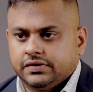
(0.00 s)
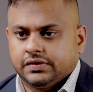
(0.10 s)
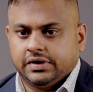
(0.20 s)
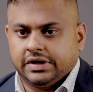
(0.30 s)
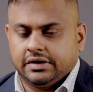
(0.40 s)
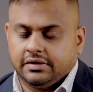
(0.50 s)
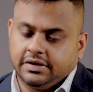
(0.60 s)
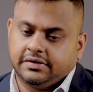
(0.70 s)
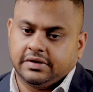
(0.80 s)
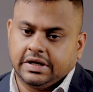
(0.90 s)
So
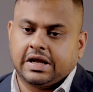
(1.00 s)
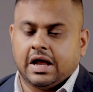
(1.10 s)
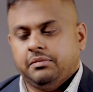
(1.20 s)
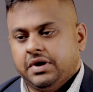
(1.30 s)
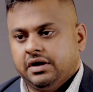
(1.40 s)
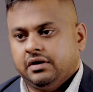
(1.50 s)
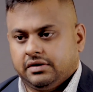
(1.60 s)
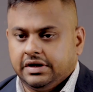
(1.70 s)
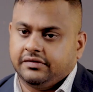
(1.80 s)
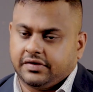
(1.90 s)
it can be
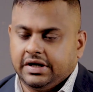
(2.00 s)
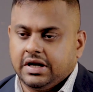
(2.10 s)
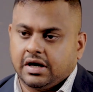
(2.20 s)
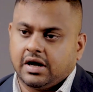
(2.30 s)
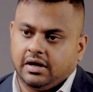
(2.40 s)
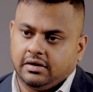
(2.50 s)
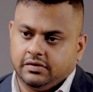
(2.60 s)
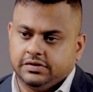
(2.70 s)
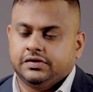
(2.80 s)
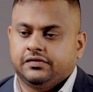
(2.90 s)
in Sri Lanka and
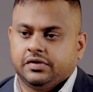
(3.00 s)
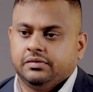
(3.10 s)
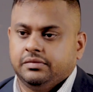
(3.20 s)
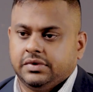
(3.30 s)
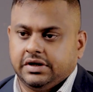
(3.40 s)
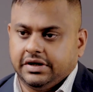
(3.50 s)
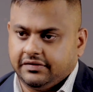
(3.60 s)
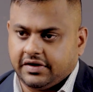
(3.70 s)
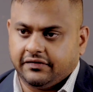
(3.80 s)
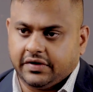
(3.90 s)
also from
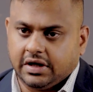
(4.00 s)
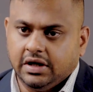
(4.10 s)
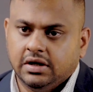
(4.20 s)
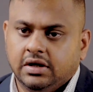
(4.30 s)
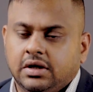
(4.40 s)
East Africa.